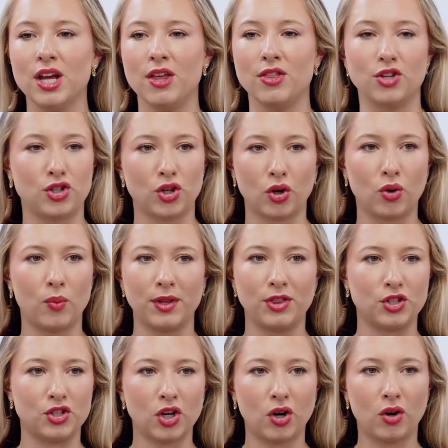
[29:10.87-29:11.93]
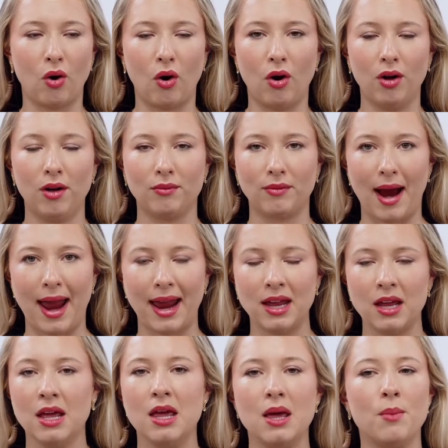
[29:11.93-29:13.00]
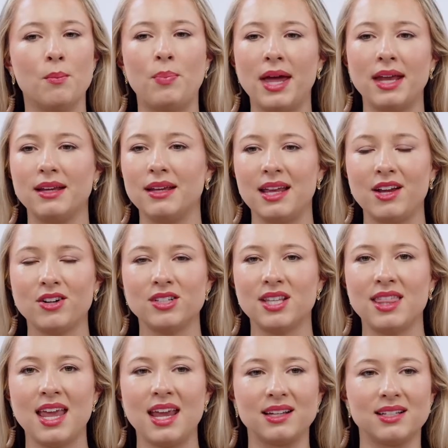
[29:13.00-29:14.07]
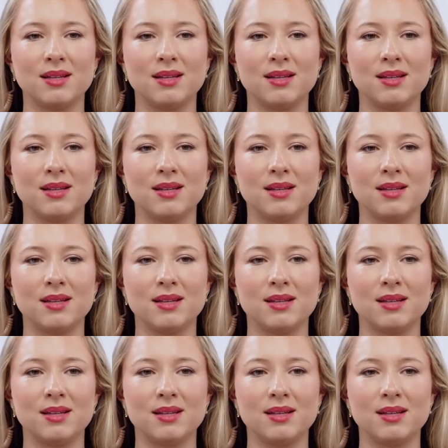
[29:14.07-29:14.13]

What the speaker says: circle with the circle, right? But here's the thing.